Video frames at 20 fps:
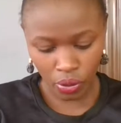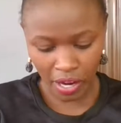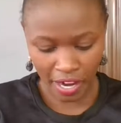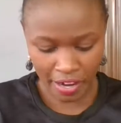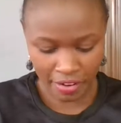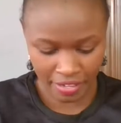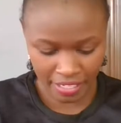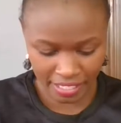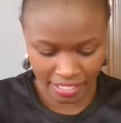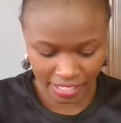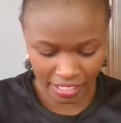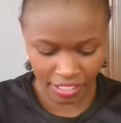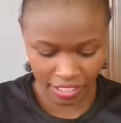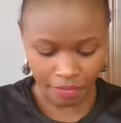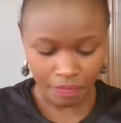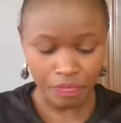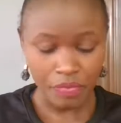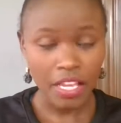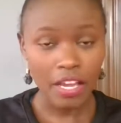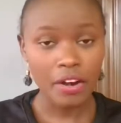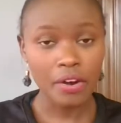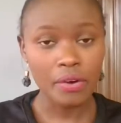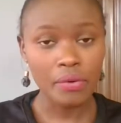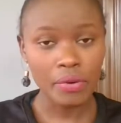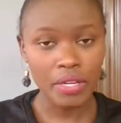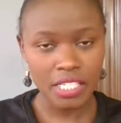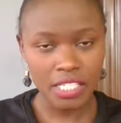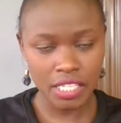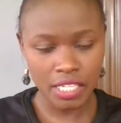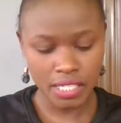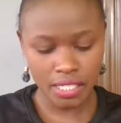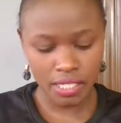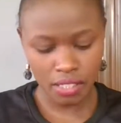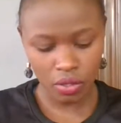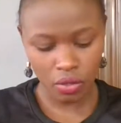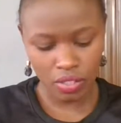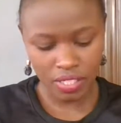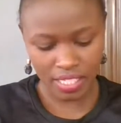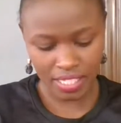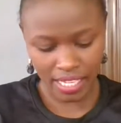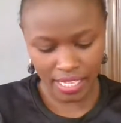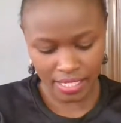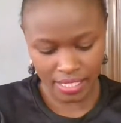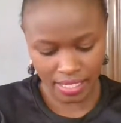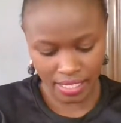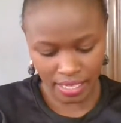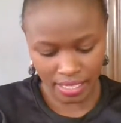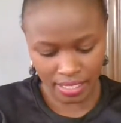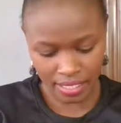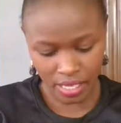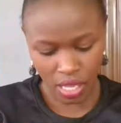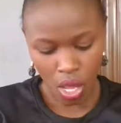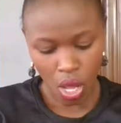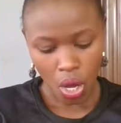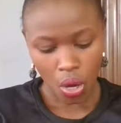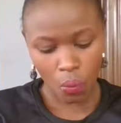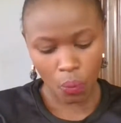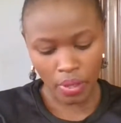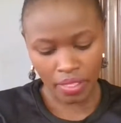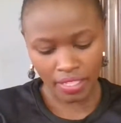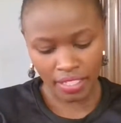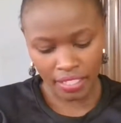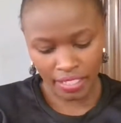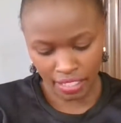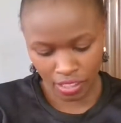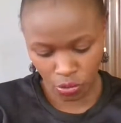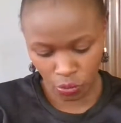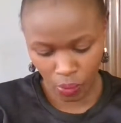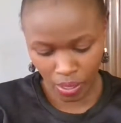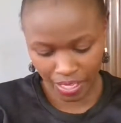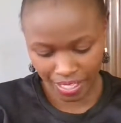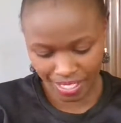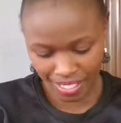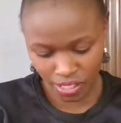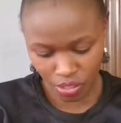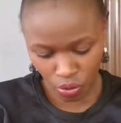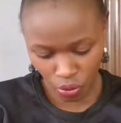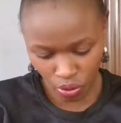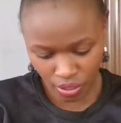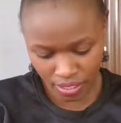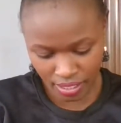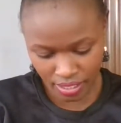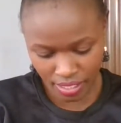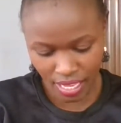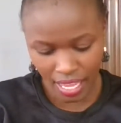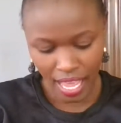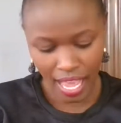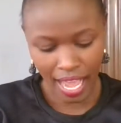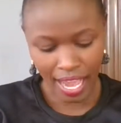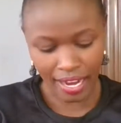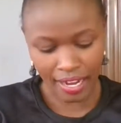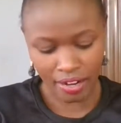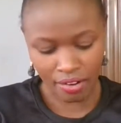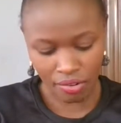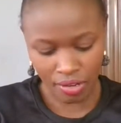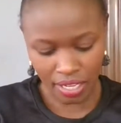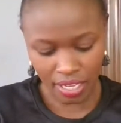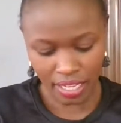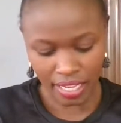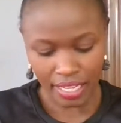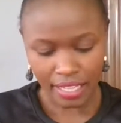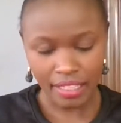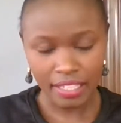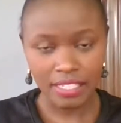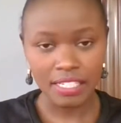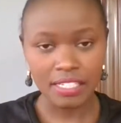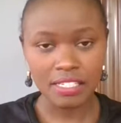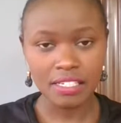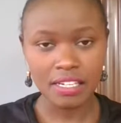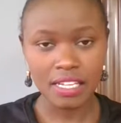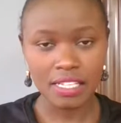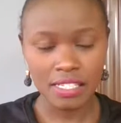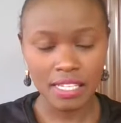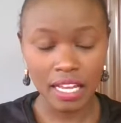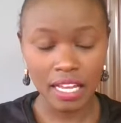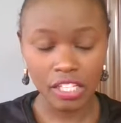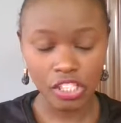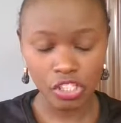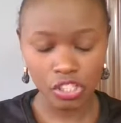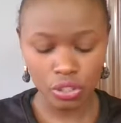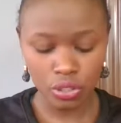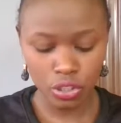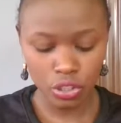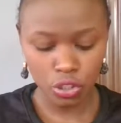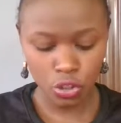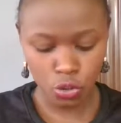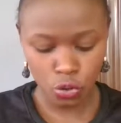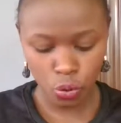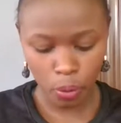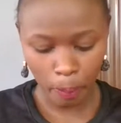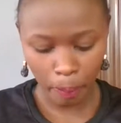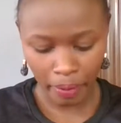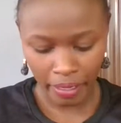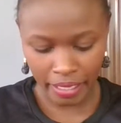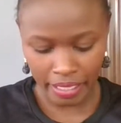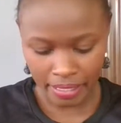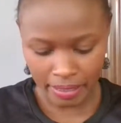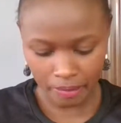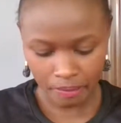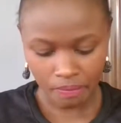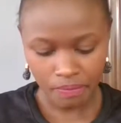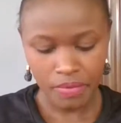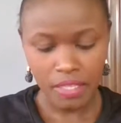currency reaches consensus when the network's nodes agree that a transaction took place.